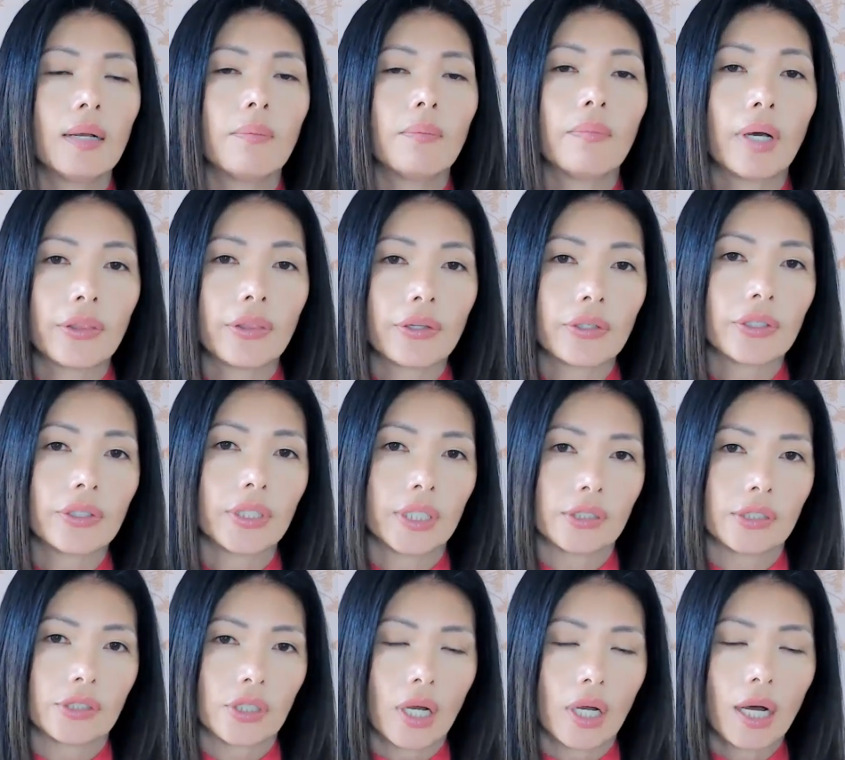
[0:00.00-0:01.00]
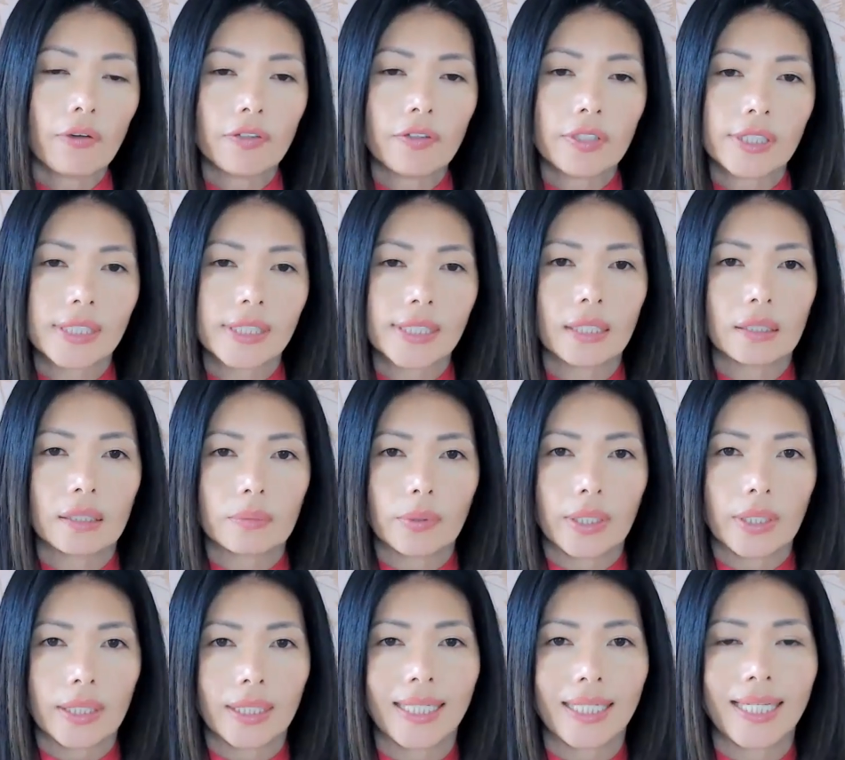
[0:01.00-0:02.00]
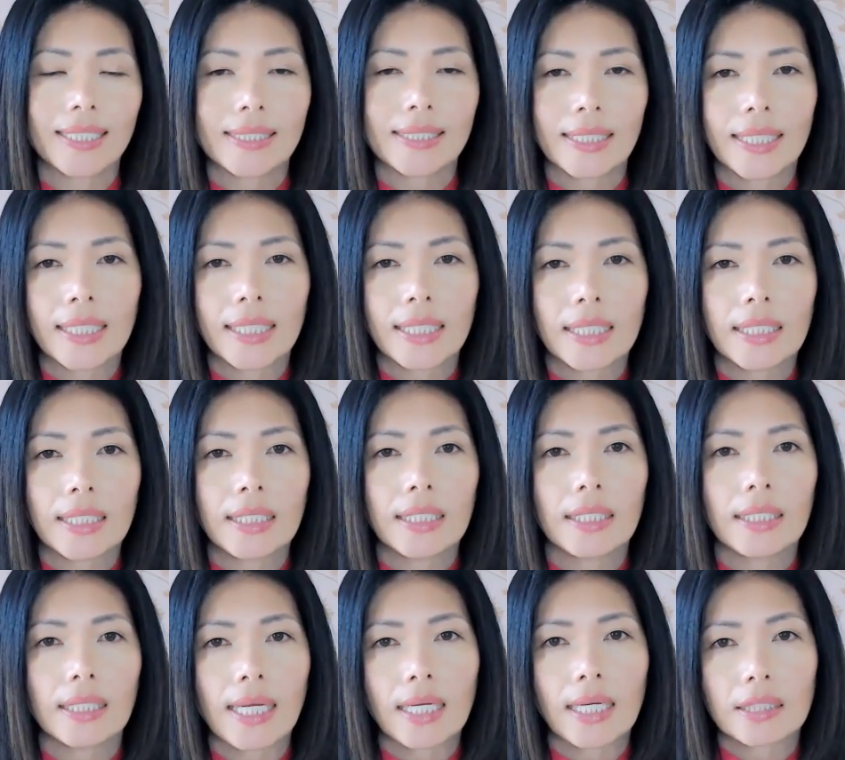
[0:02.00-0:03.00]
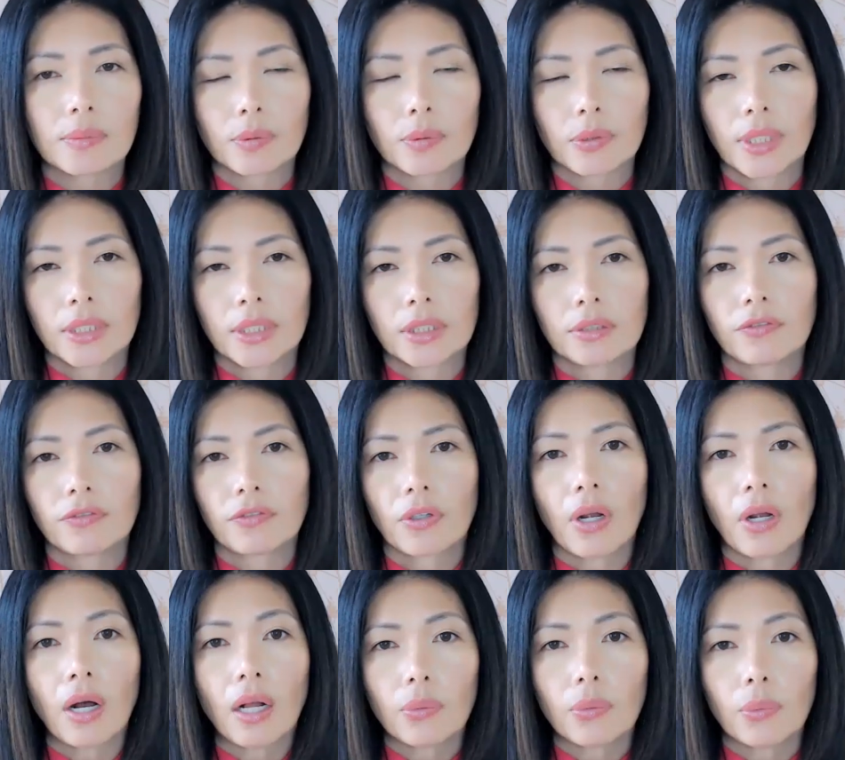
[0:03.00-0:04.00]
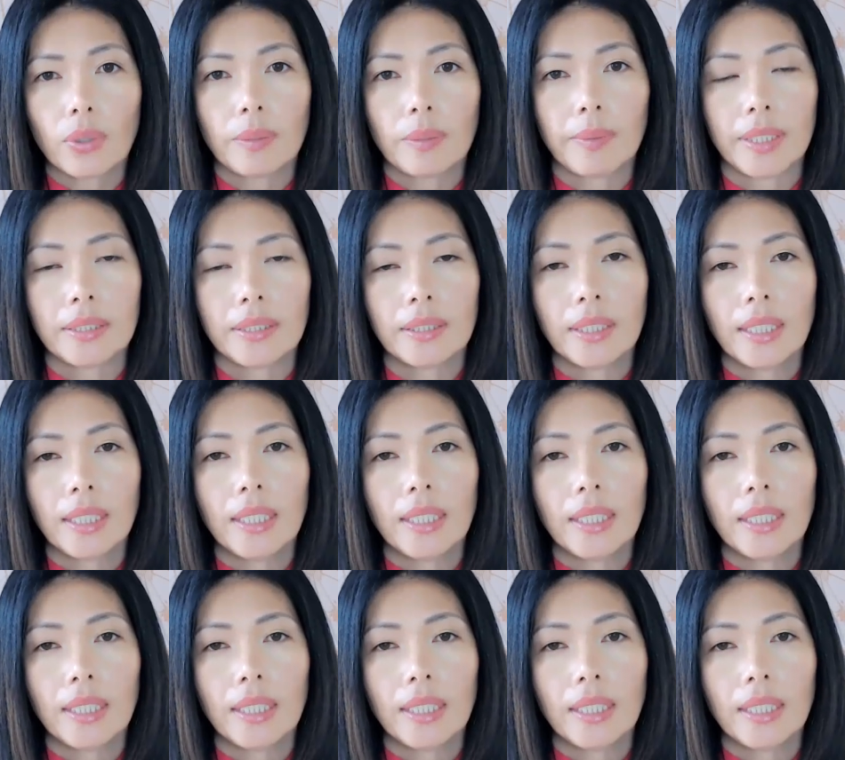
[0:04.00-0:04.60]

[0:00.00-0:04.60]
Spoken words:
motherhood is often celebrated as a key aspiration for all women,